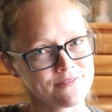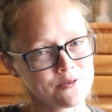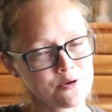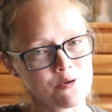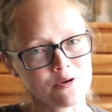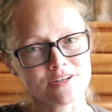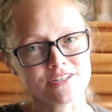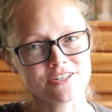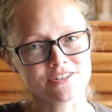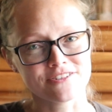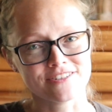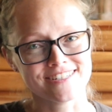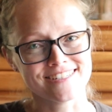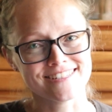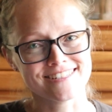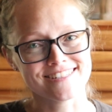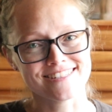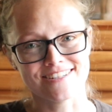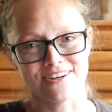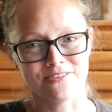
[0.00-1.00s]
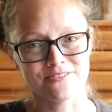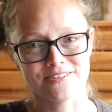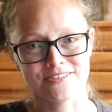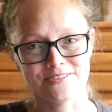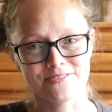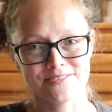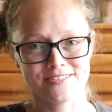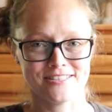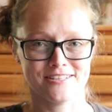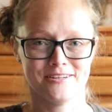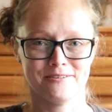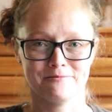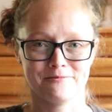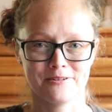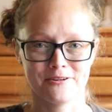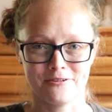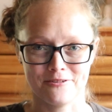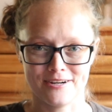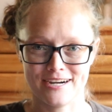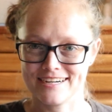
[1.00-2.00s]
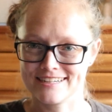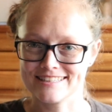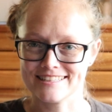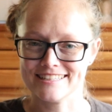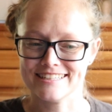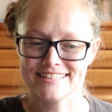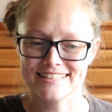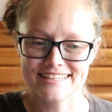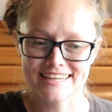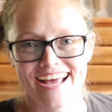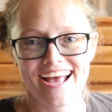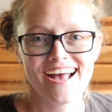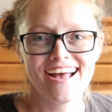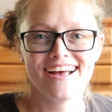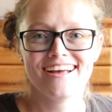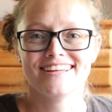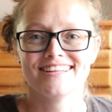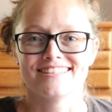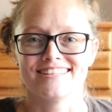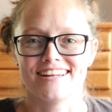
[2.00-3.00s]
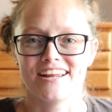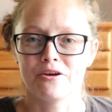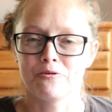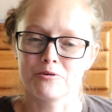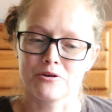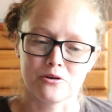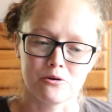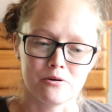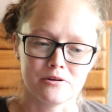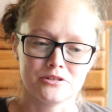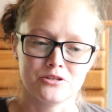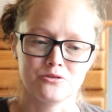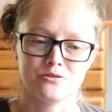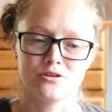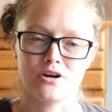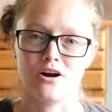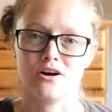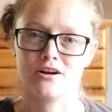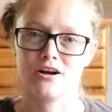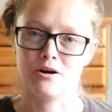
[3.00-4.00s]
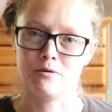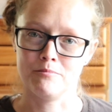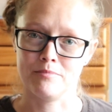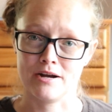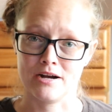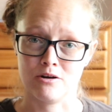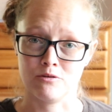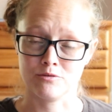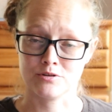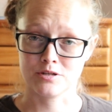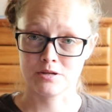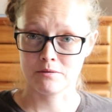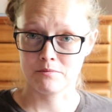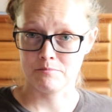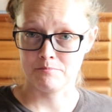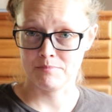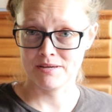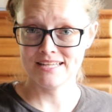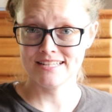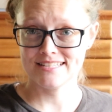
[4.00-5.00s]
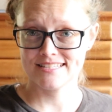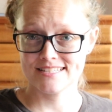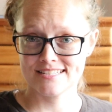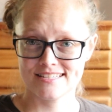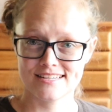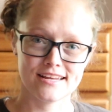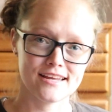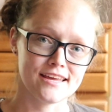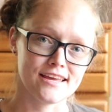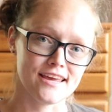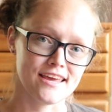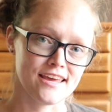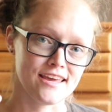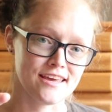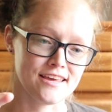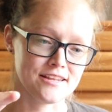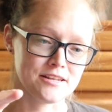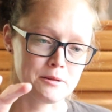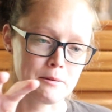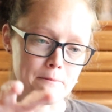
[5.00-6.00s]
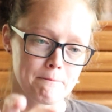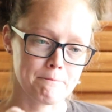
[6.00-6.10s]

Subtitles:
of equestrians don't use them correctly. Today we're going to talk about bits and